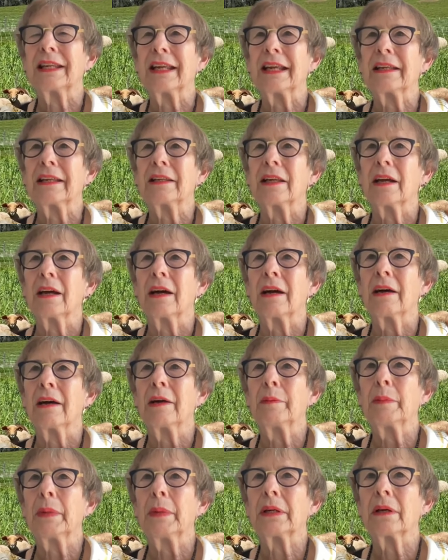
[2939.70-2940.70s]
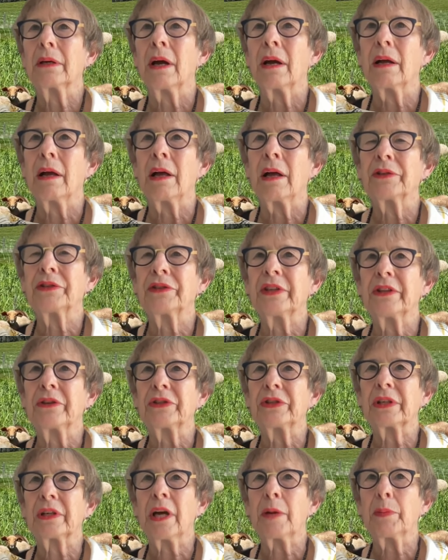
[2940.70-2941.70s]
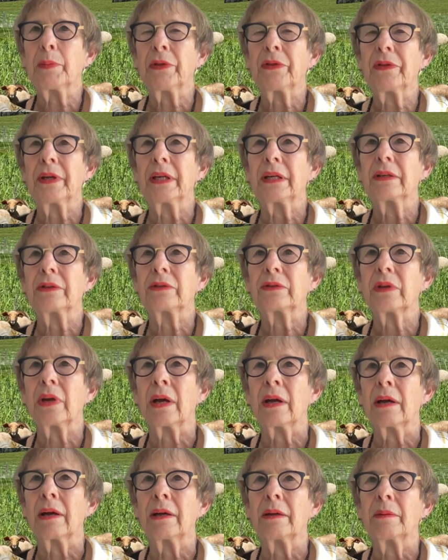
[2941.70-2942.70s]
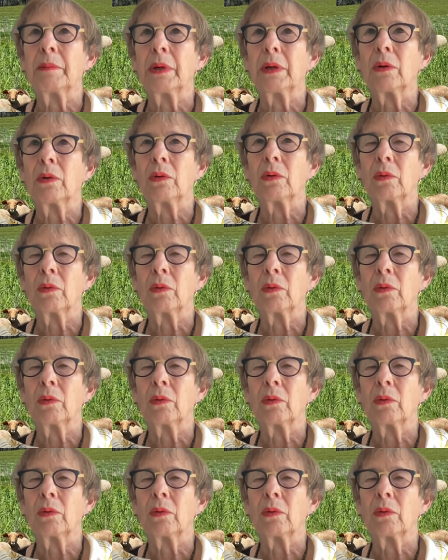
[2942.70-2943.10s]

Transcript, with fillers: Dan. Um, I'll say there's a couple things. Um,